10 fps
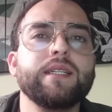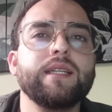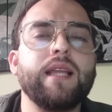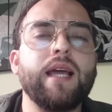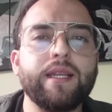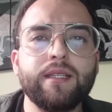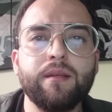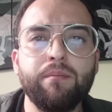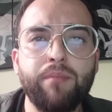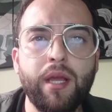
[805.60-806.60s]
9.
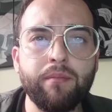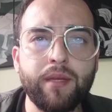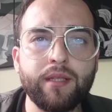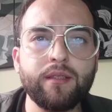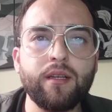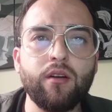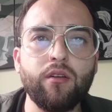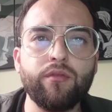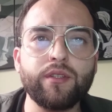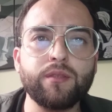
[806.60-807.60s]
Payment
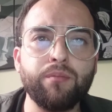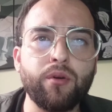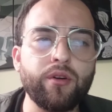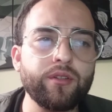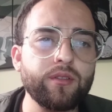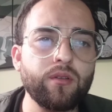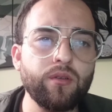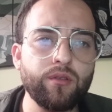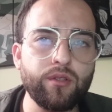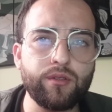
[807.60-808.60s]
of export
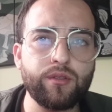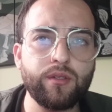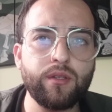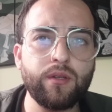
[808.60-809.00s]
goods.